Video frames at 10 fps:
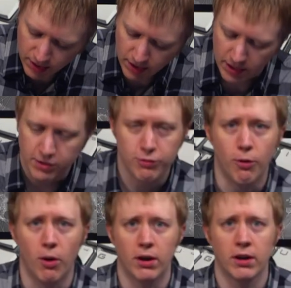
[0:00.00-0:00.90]
is
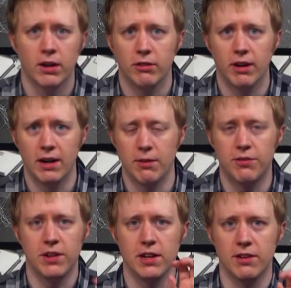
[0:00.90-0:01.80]
four, right? We've
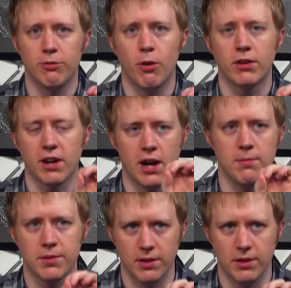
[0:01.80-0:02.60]
seen it four times